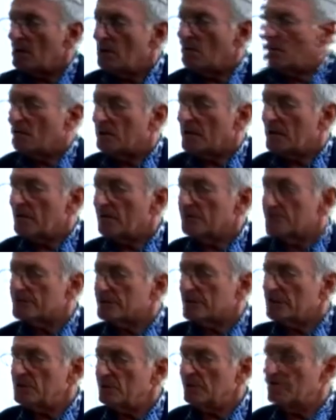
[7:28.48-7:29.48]
when I was
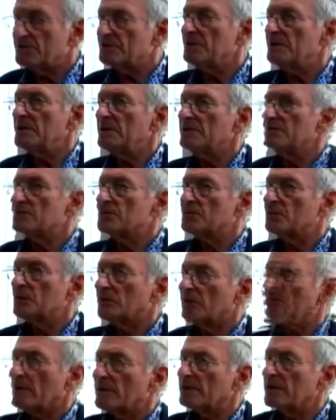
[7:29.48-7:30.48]
at USC in the School
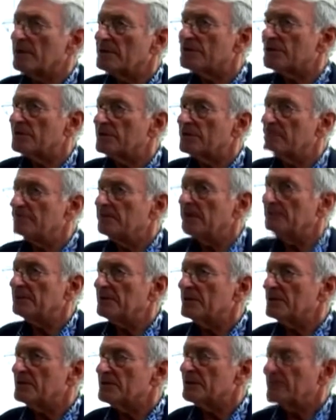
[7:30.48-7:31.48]
of Architecture in the
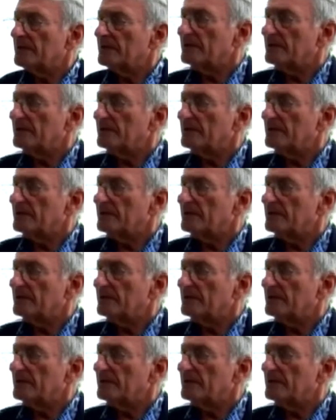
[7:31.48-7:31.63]
50s.